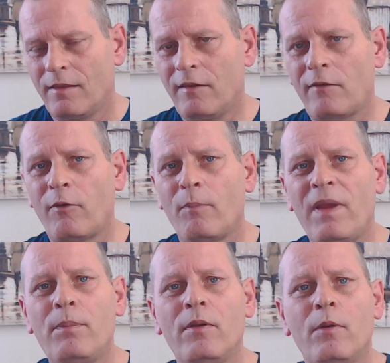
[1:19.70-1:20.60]
This is for
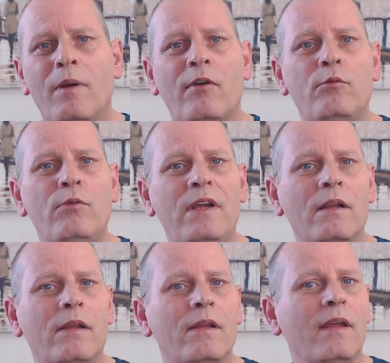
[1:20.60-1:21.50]
people who have a
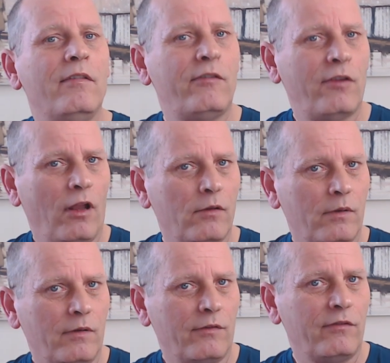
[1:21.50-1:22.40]
real
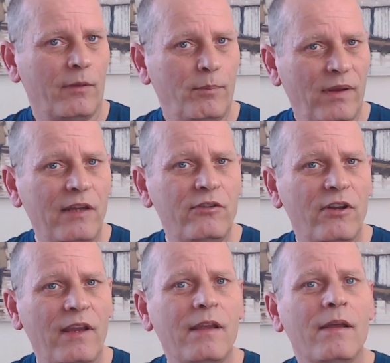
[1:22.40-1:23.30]
intolerance to
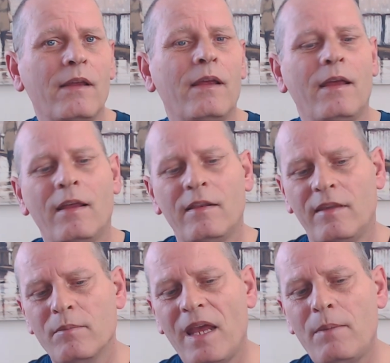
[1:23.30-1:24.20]
PG.
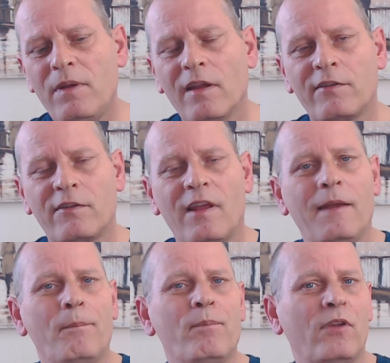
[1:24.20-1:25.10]
There may be a
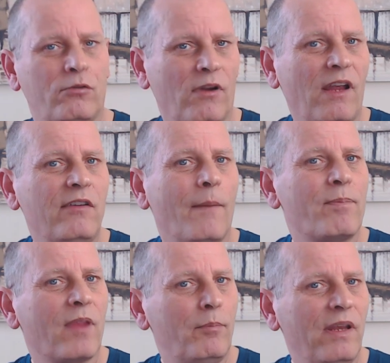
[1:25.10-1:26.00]
slight trace
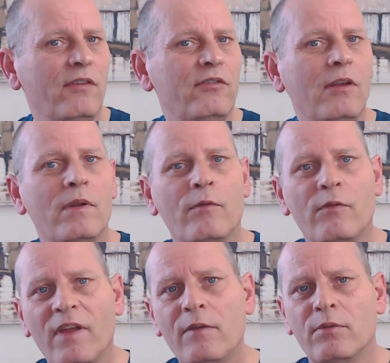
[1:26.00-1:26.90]
of PG with the
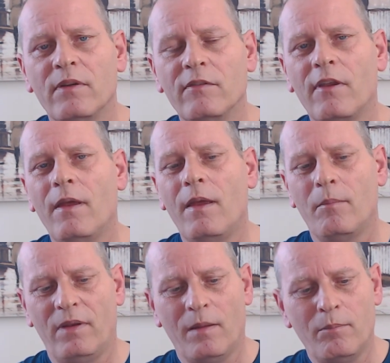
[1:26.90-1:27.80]
flavourings,
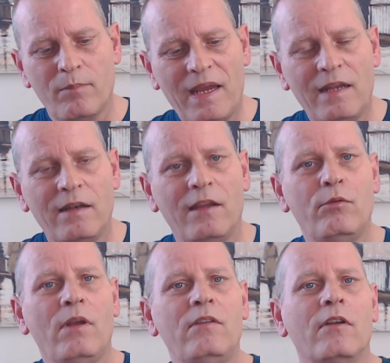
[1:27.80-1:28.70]
but the main
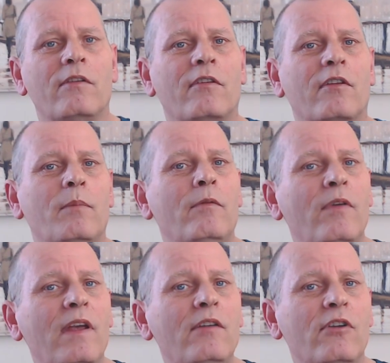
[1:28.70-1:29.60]
ingredients is going to
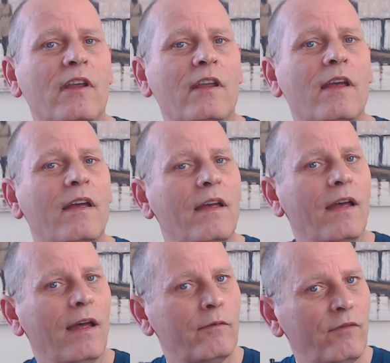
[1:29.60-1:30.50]
be VG
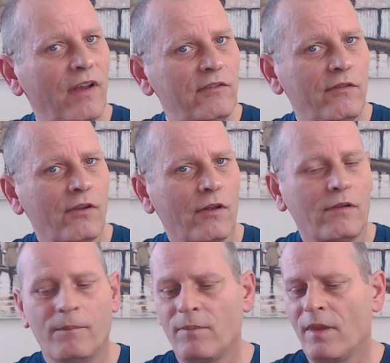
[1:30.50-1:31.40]
and
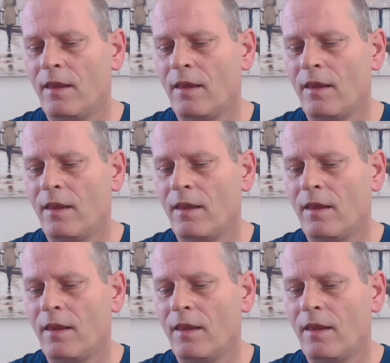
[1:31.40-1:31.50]
vegetol.